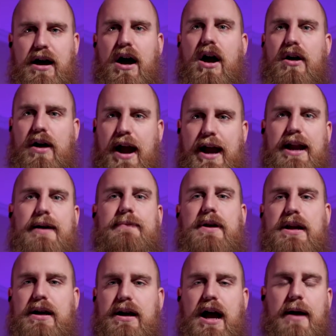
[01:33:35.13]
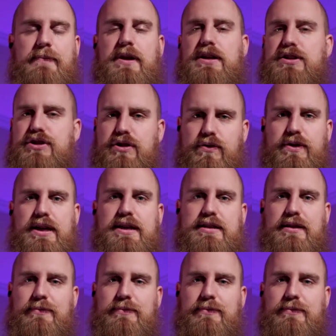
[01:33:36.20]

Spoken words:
all right, I'm gonna do this.